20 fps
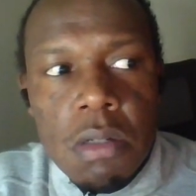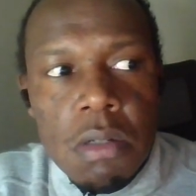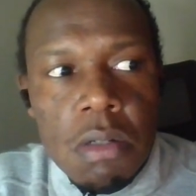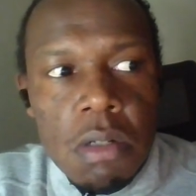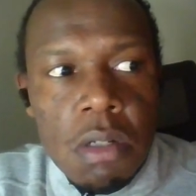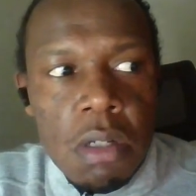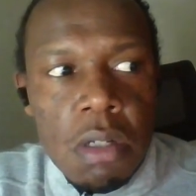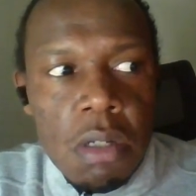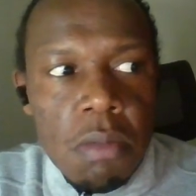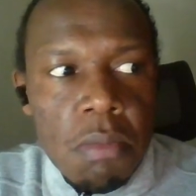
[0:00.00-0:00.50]

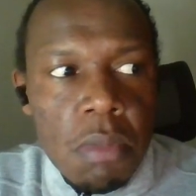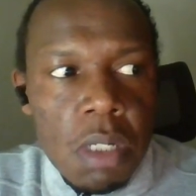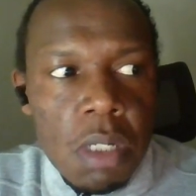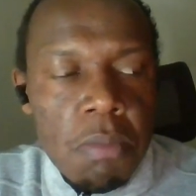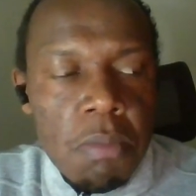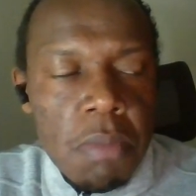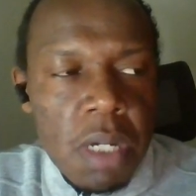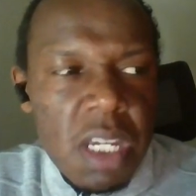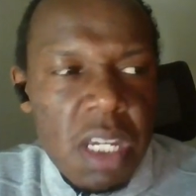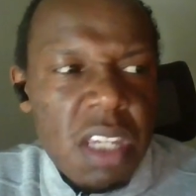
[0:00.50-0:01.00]

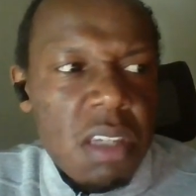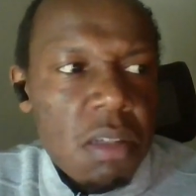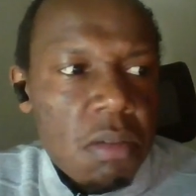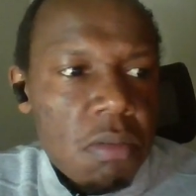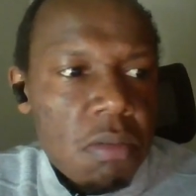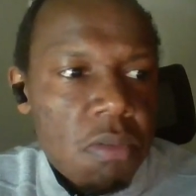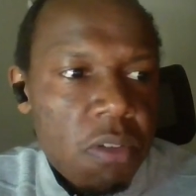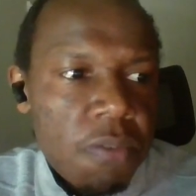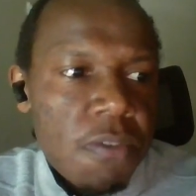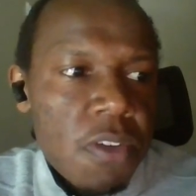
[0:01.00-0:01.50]

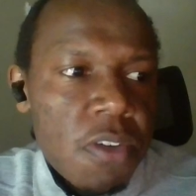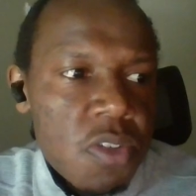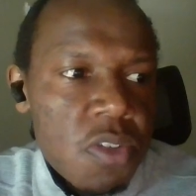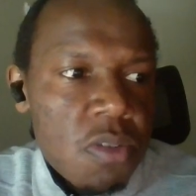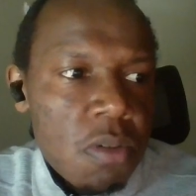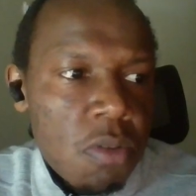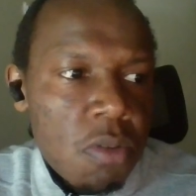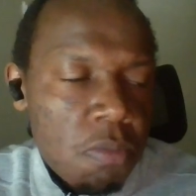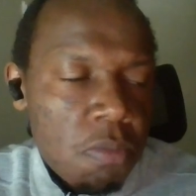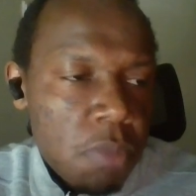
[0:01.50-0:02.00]
my
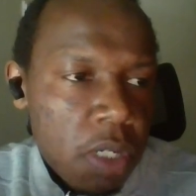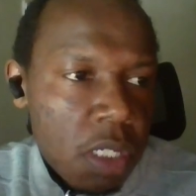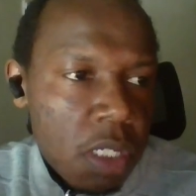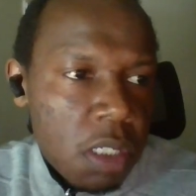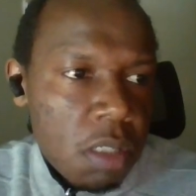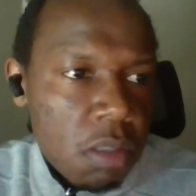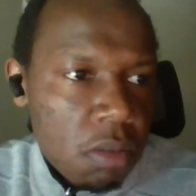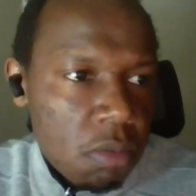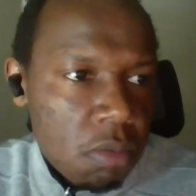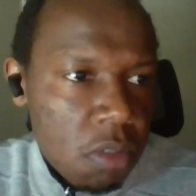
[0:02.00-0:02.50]
reference or
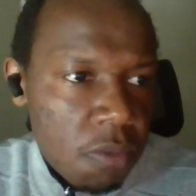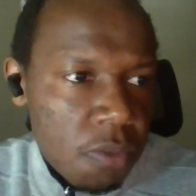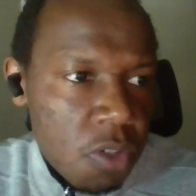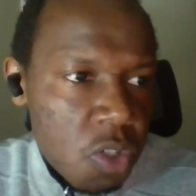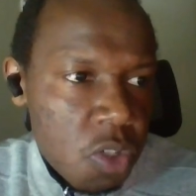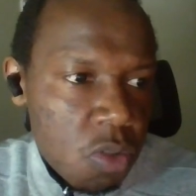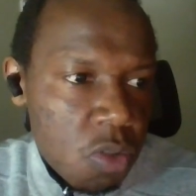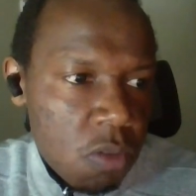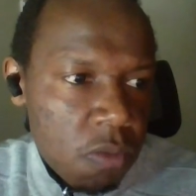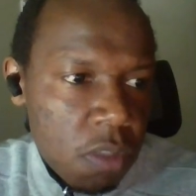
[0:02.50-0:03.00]
my
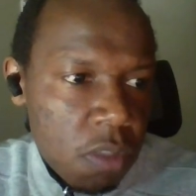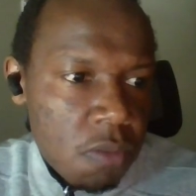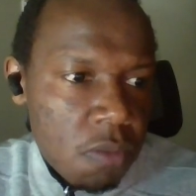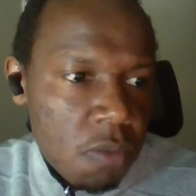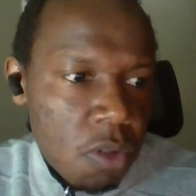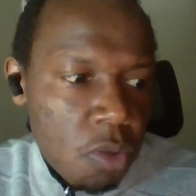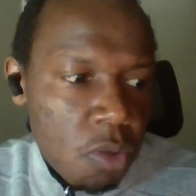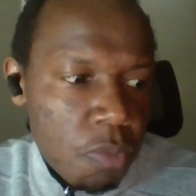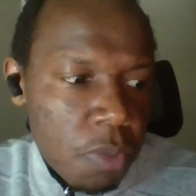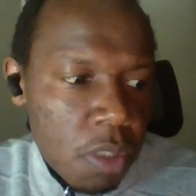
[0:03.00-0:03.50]
definition of a
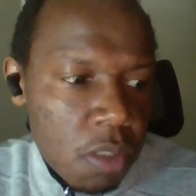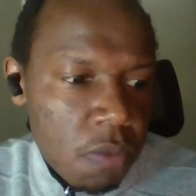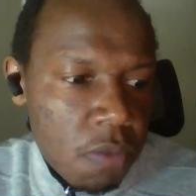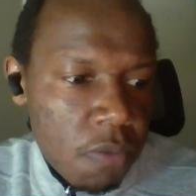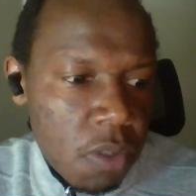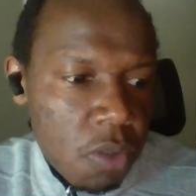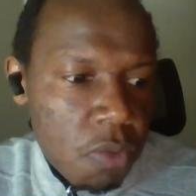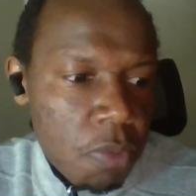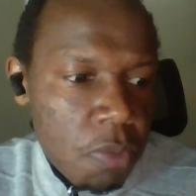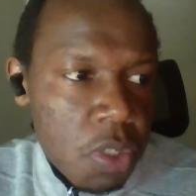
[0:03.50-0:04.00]
development
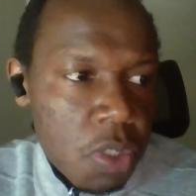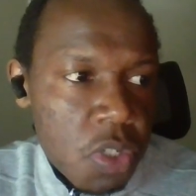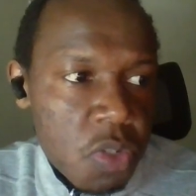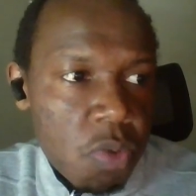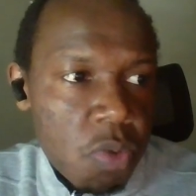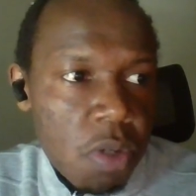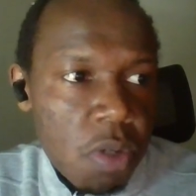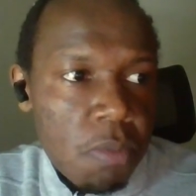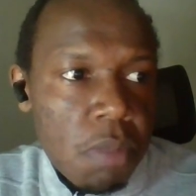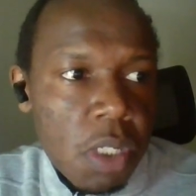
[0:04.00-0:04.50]
environment
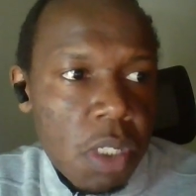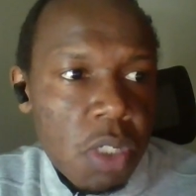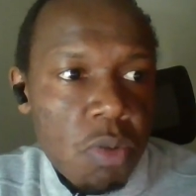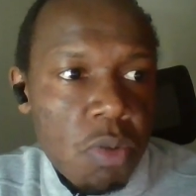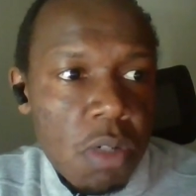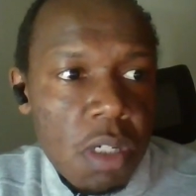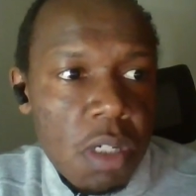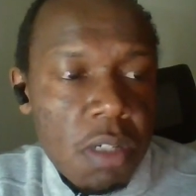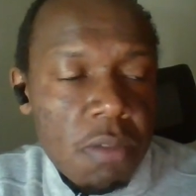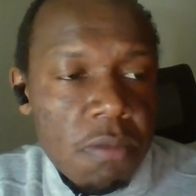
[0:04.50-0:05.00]
is whereby
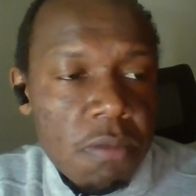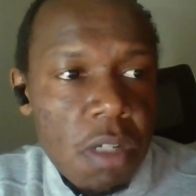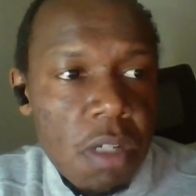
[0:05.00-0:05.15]
you have